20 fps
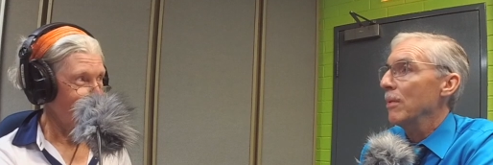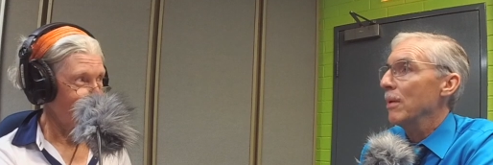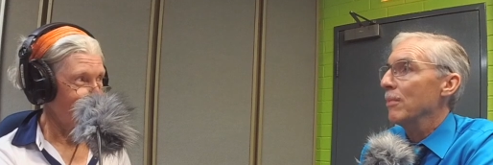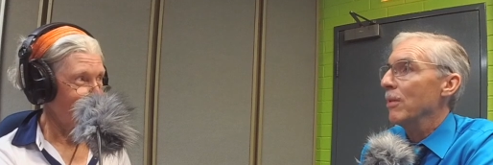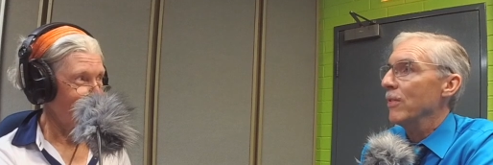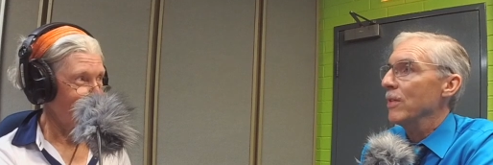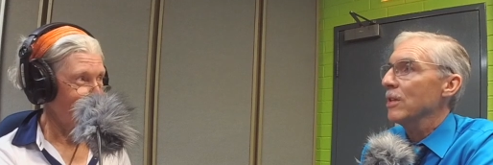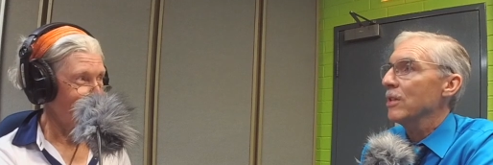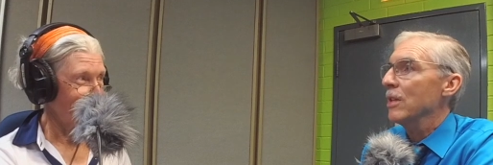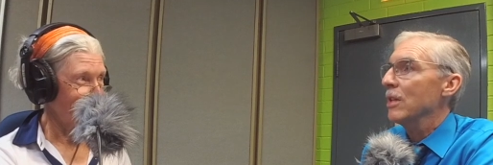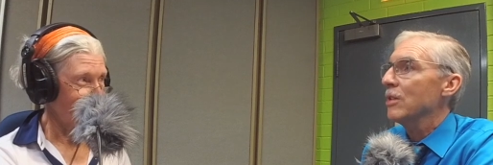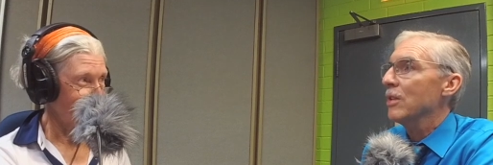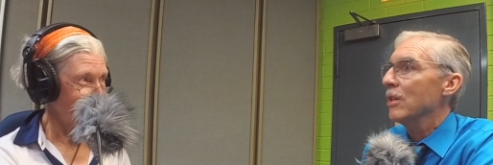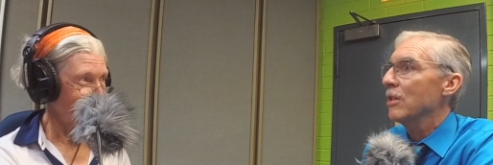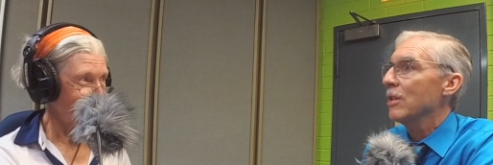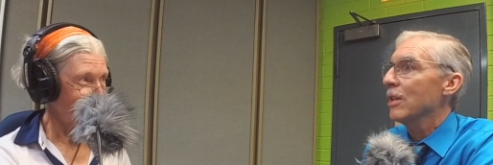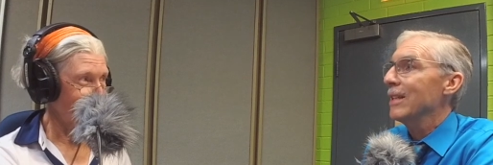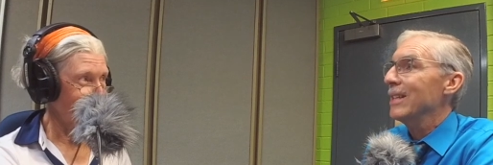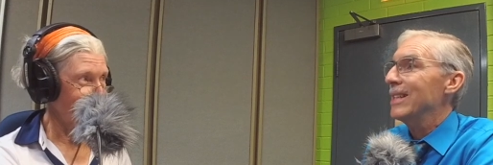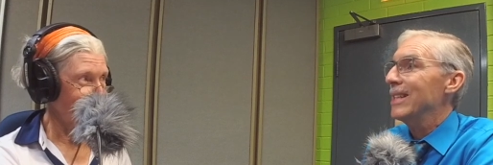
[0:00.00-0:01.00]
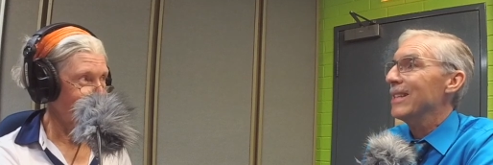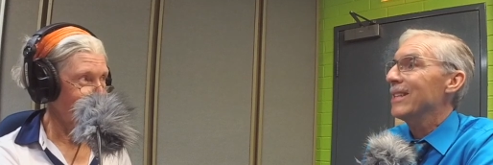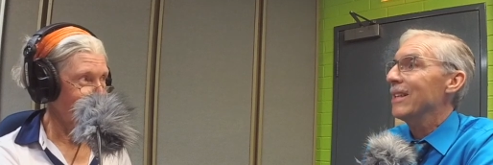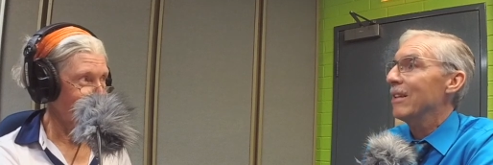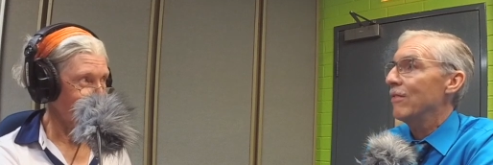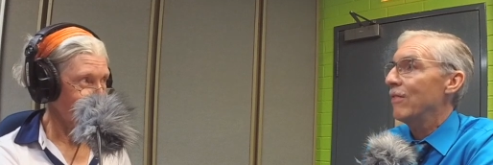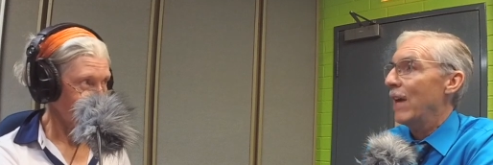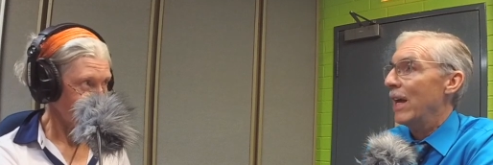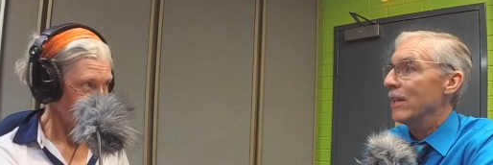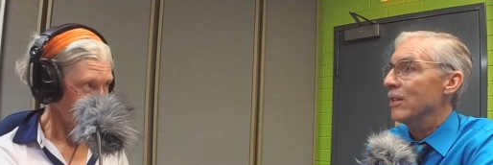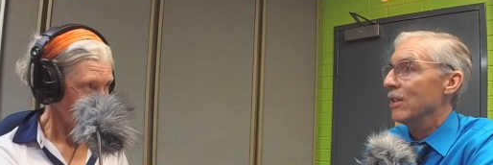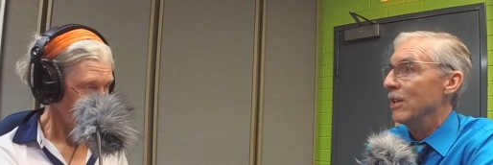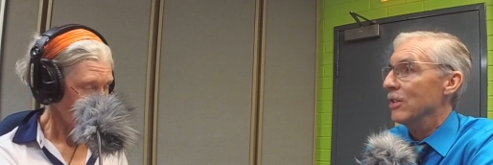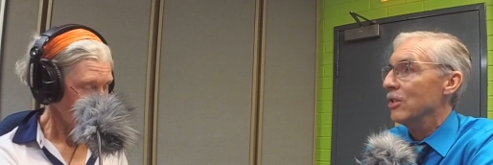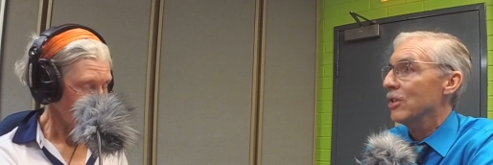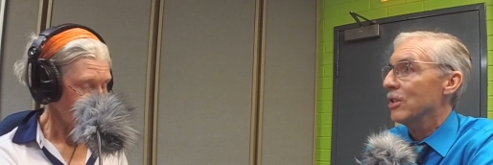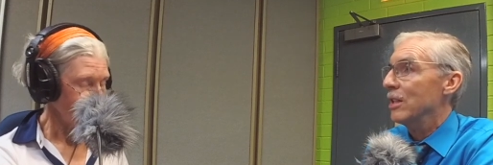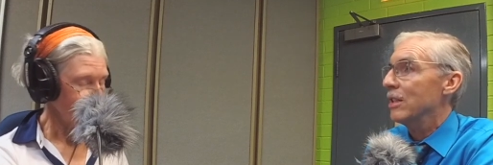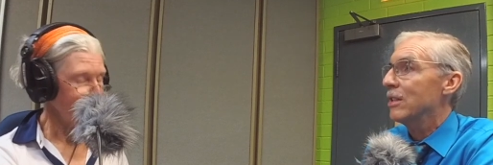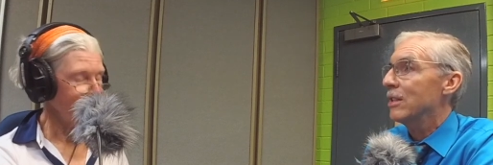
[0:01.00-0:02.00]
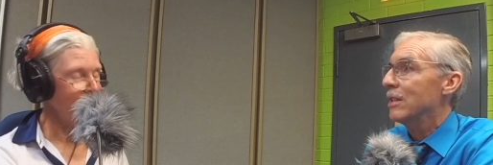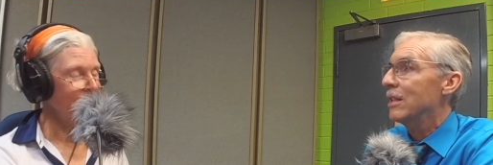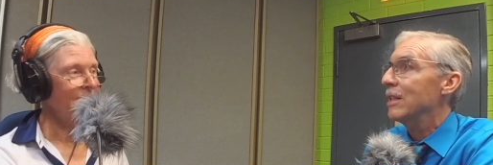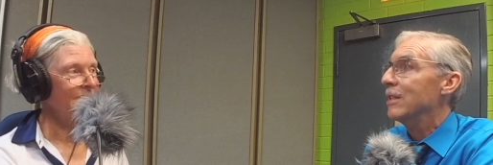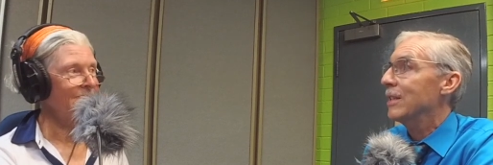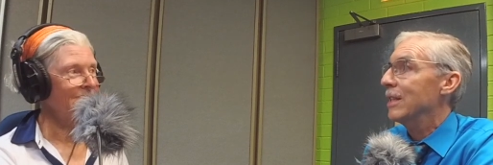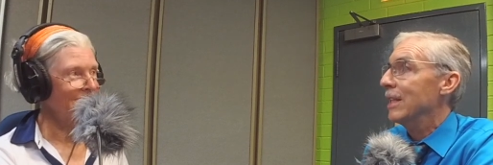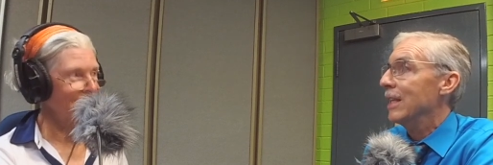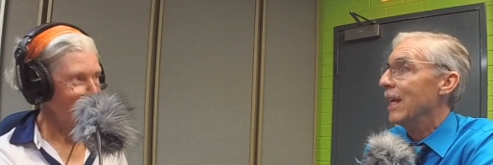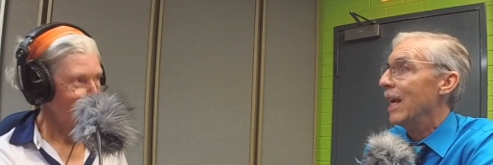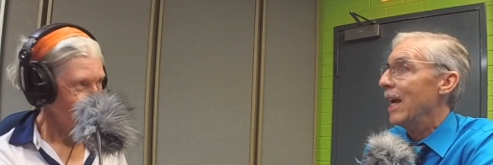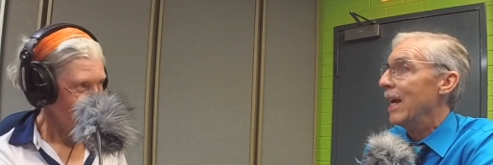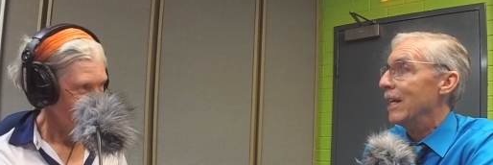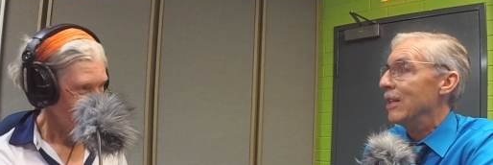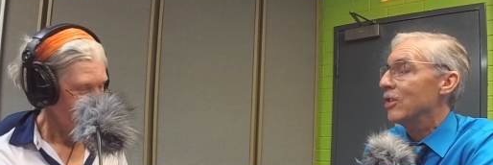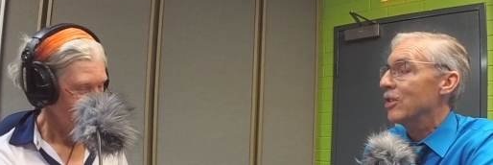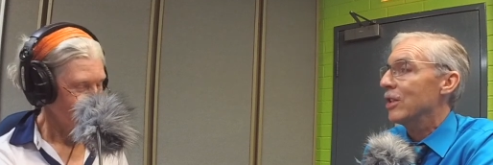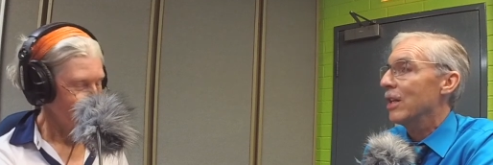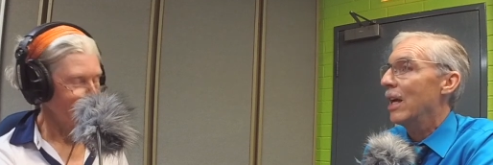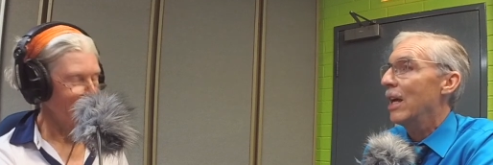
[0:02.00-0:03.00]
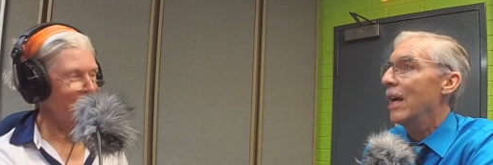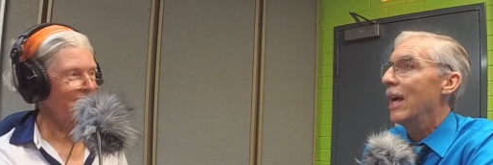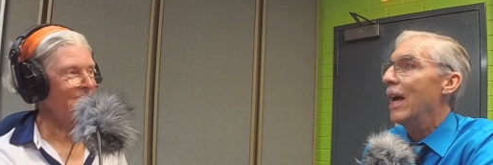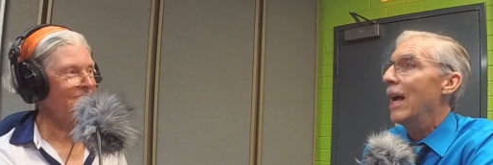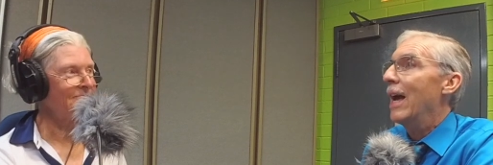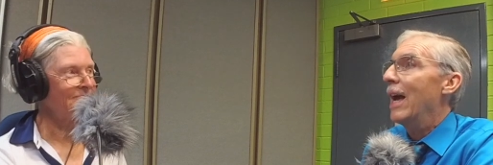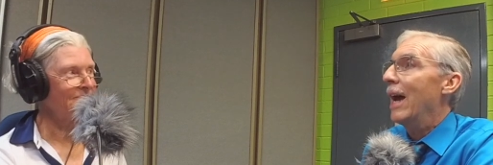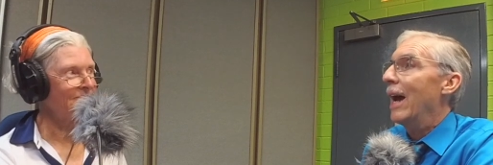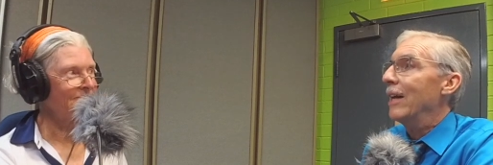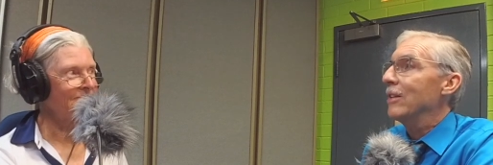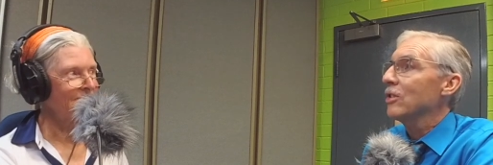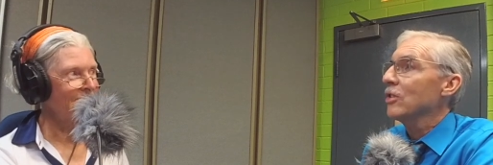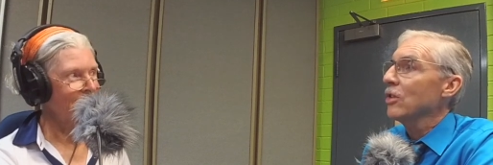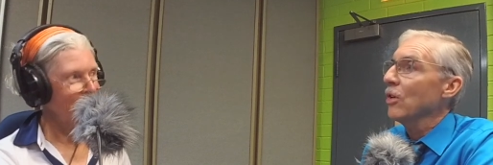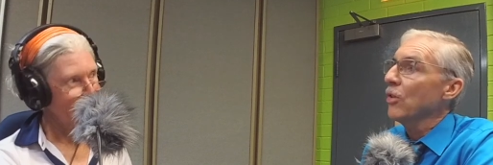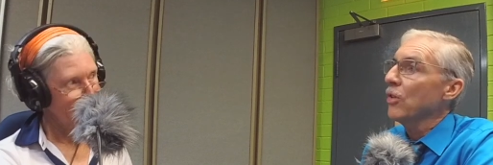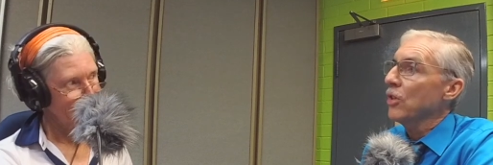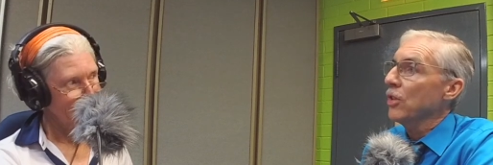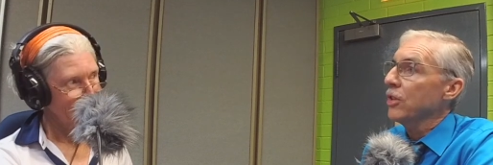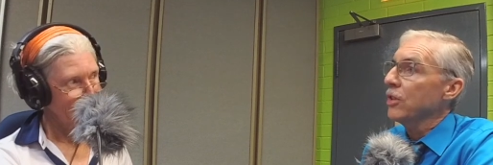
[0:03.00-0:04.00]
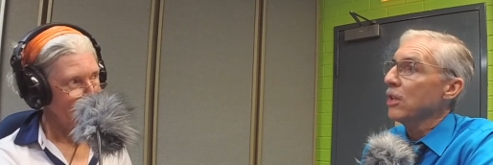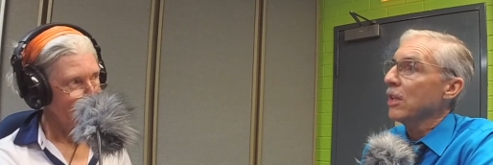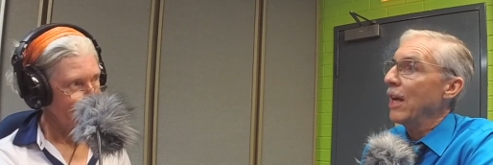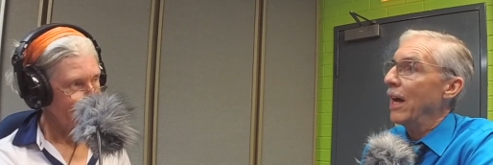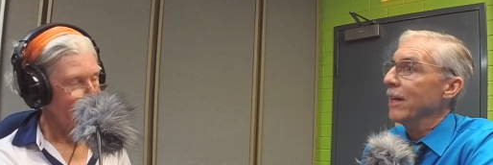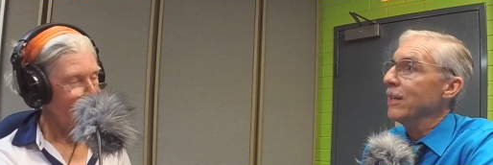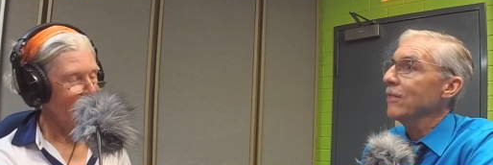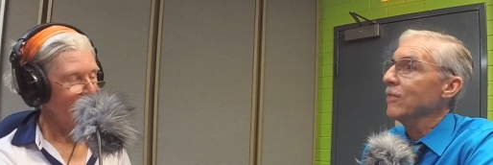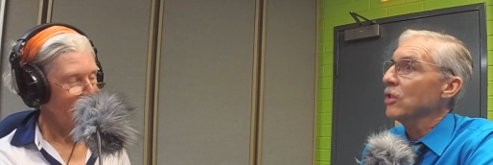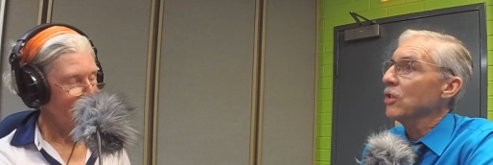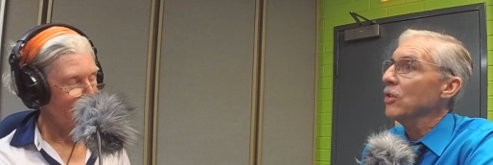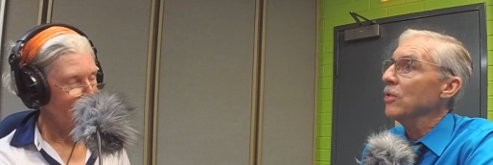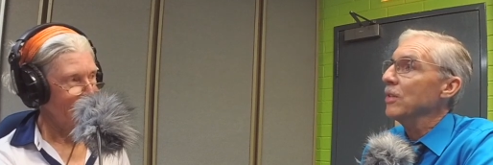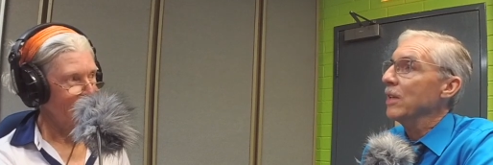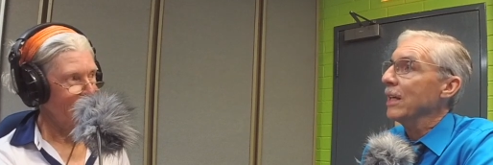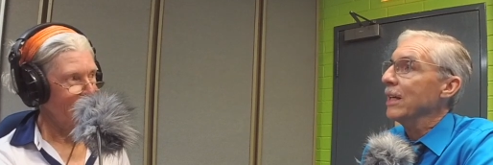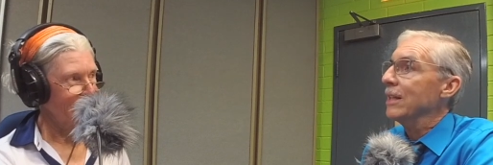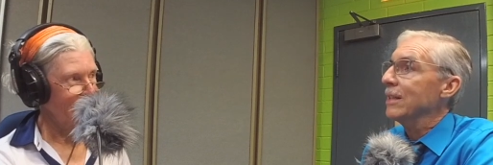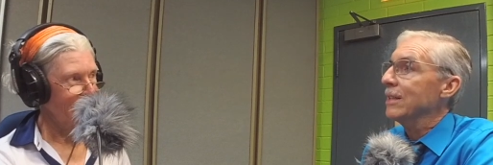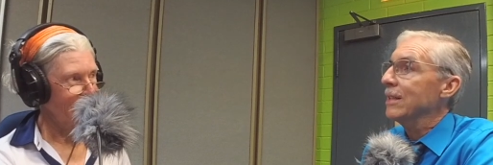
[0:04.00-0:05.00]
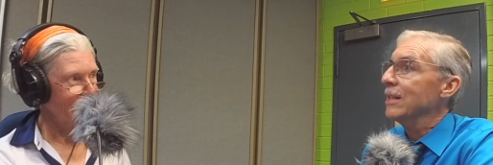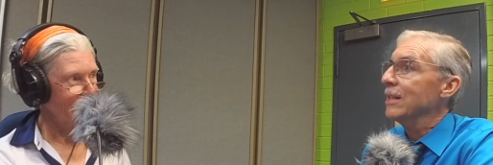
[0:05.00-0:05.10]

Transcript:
Speaker 1: Remember, this isn't disadvantaged, it's disengaged. And so the kind of student that gets